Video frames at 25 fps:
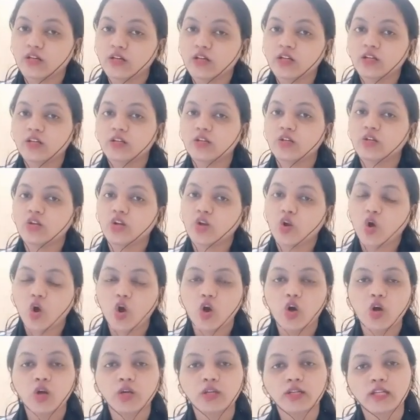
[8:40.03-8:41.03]
a
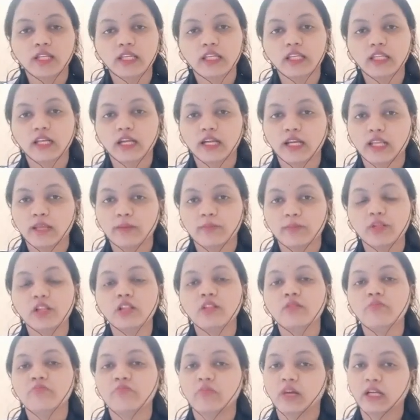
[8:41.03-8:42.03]

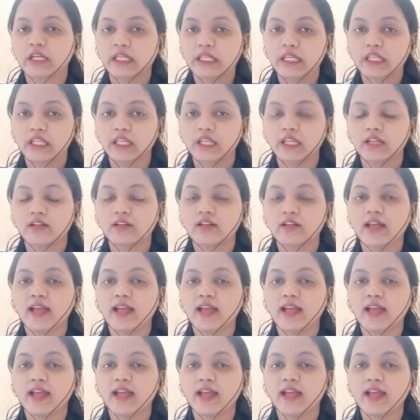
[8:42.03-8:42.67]
non-degradable material,